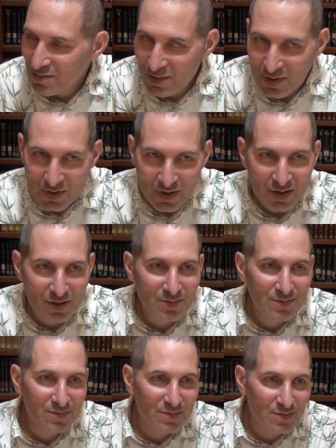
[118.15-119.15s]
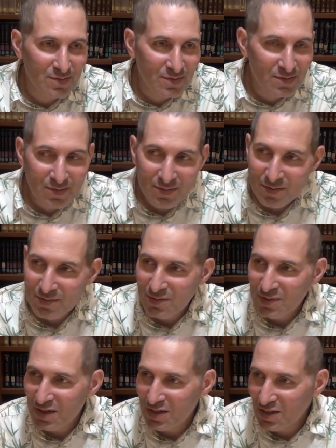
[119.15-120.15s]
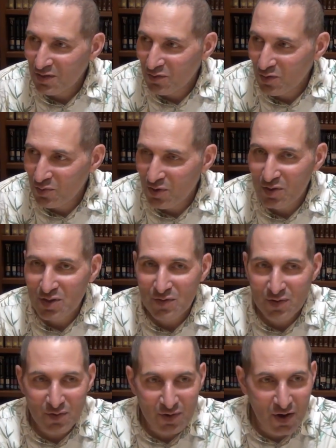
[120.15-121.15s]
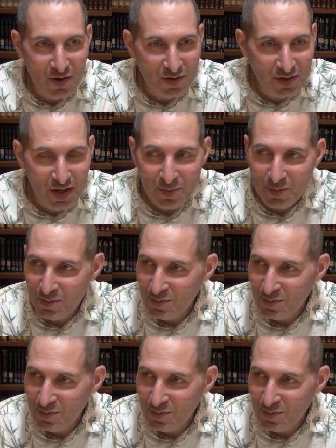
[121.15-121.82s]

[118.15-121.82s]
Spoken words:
What do you think? We'll take a different approach even if we are on tape.